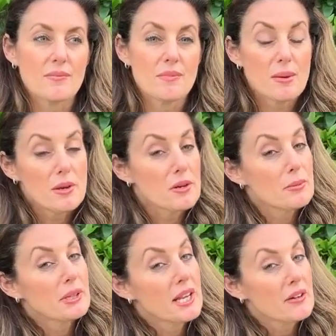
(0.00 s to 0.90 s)
maybe her
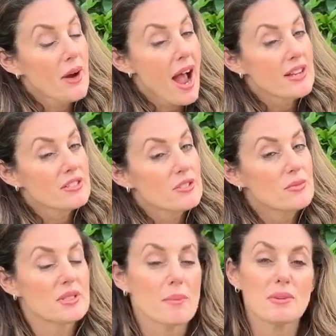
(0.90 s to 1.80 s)
plane crashed.
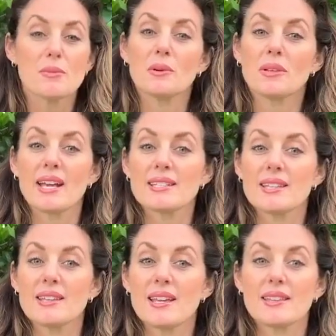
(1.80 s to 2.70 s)
Some people like
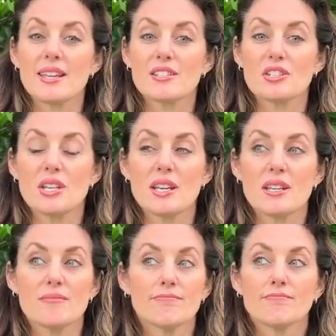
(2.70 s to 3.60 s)
to think that she